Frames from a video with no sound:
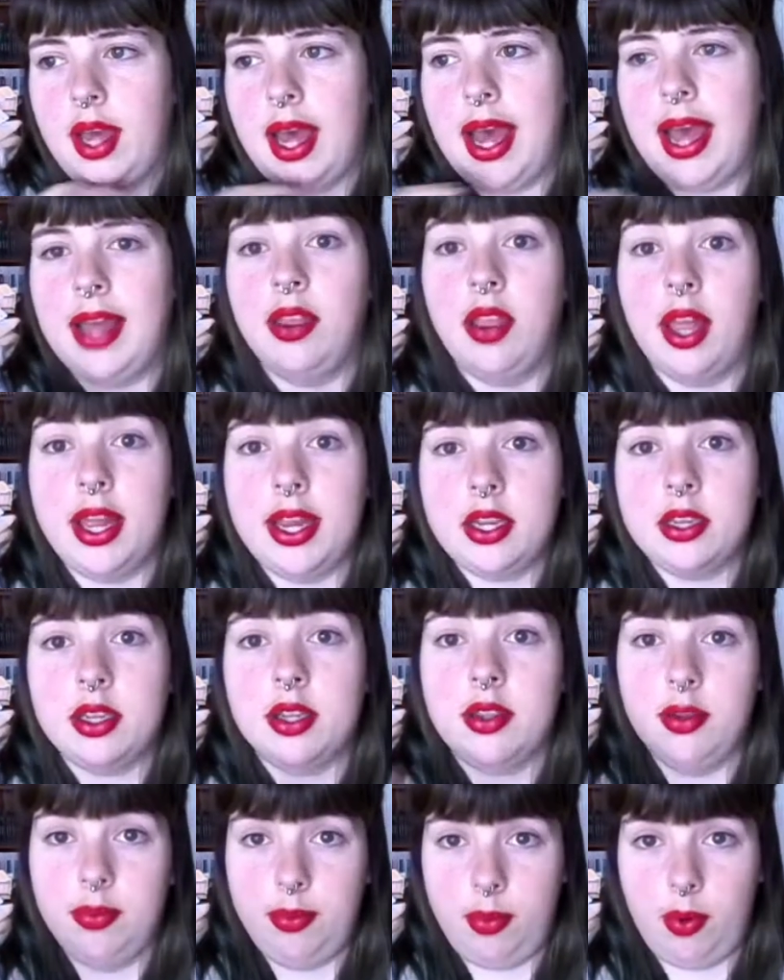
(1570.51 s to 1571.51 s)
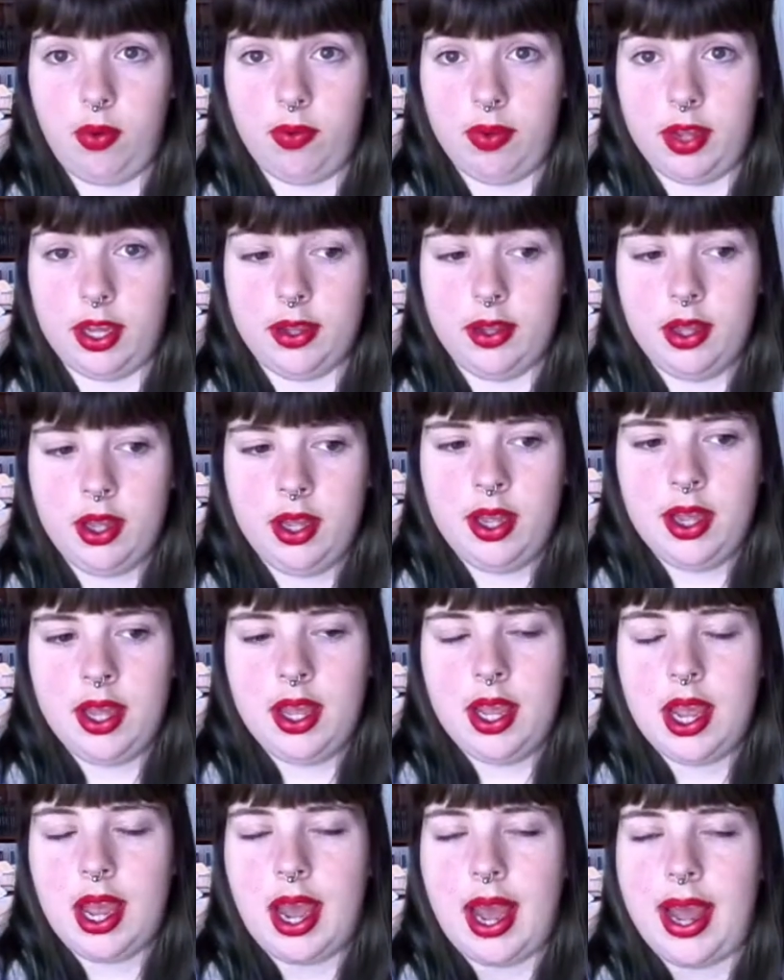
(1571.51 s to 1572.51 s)
I liked the movie.
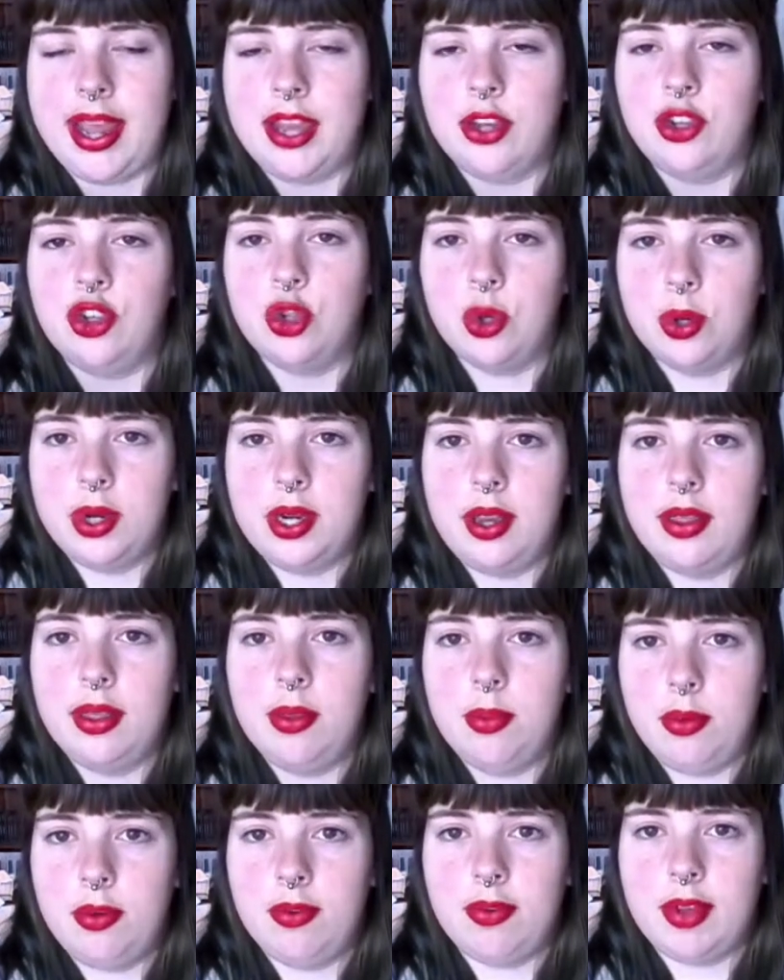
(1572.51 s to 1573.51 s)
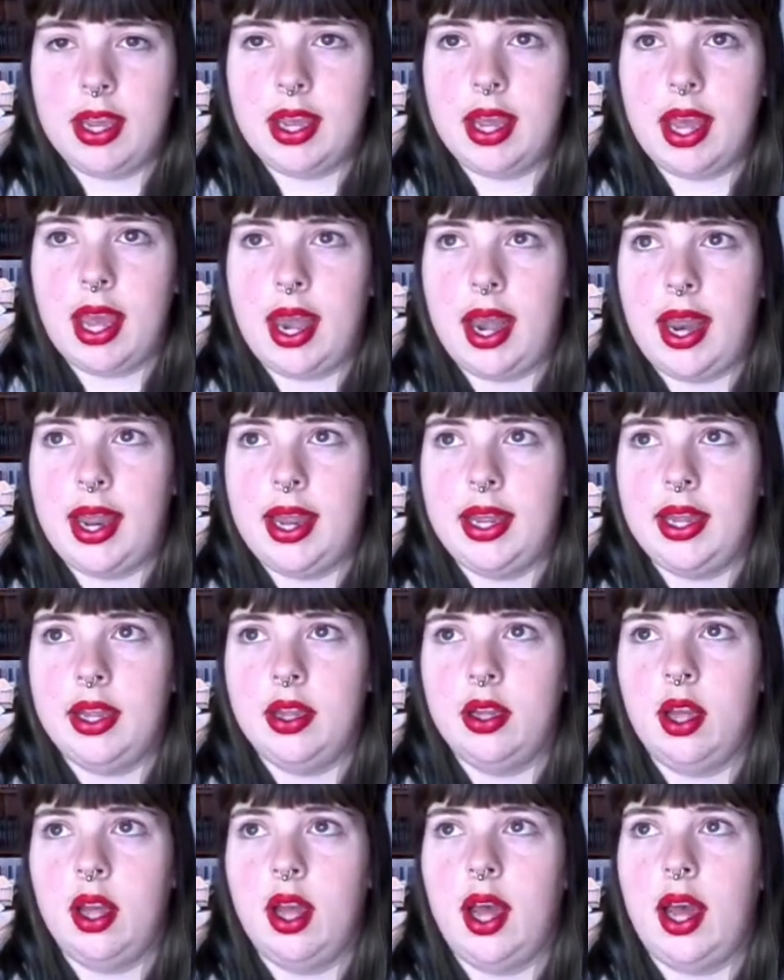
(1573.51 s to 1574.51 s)
I enjoyed the movie, and
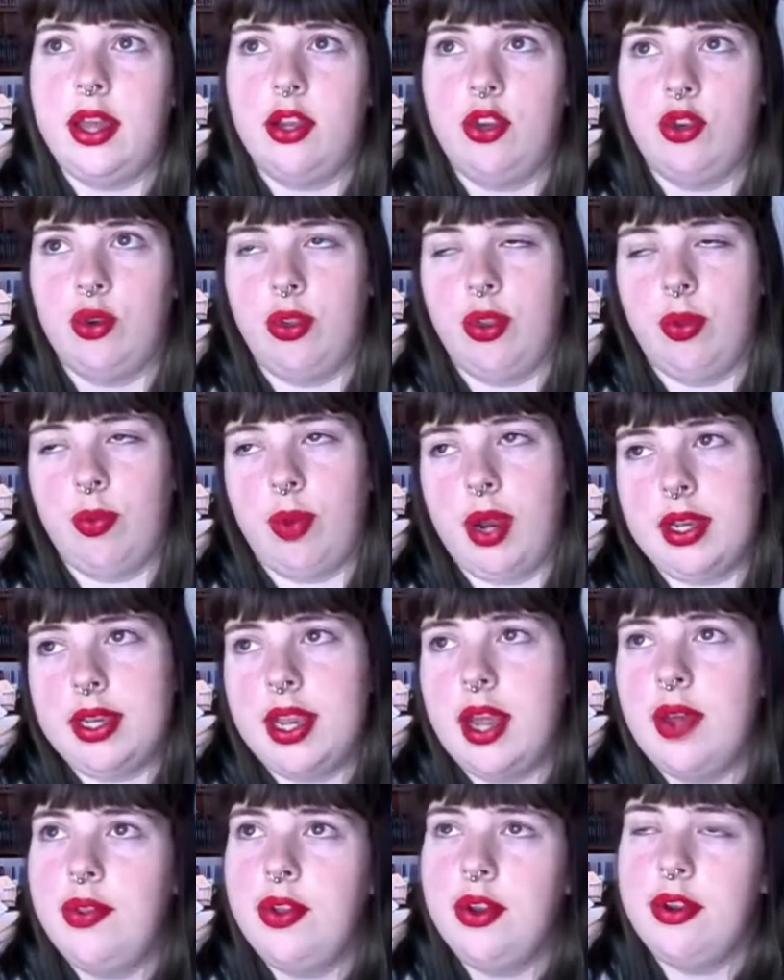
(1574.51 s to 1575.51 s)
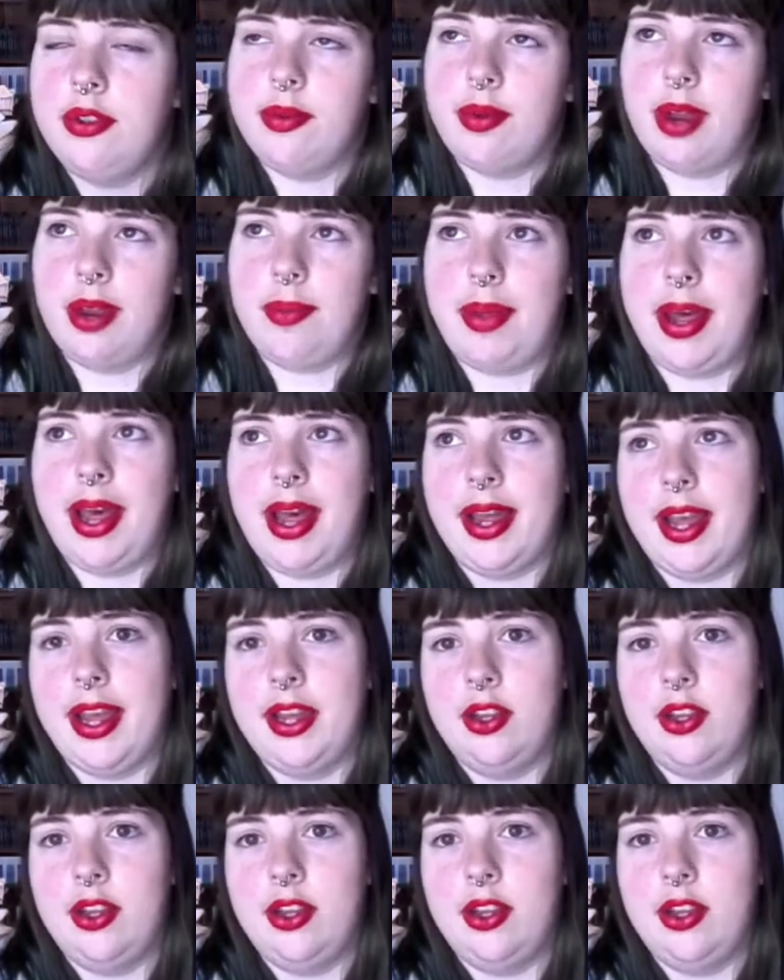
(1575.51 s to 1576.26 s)
I enjoyed the ride down there, the ride back.